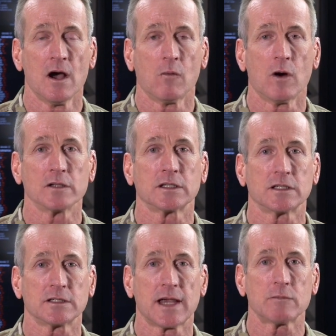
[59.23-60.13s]
whilst at
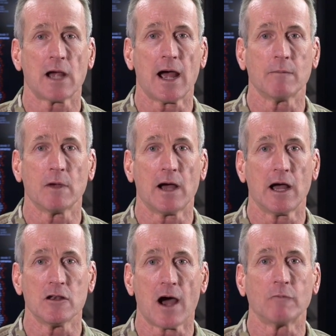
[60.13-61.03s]
the same time
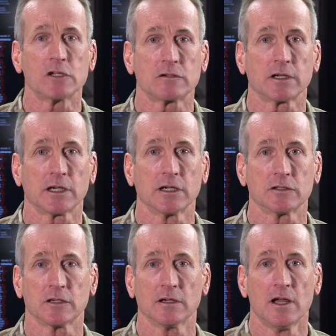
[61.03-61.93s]
uh, not restricting it
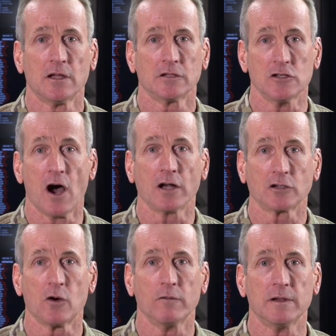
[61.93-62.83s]
to, to
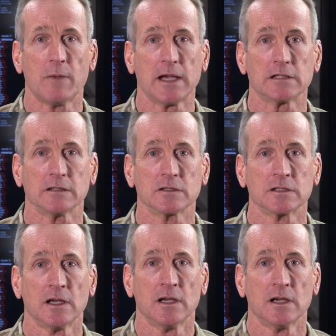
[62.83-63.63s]
non-COVID patients.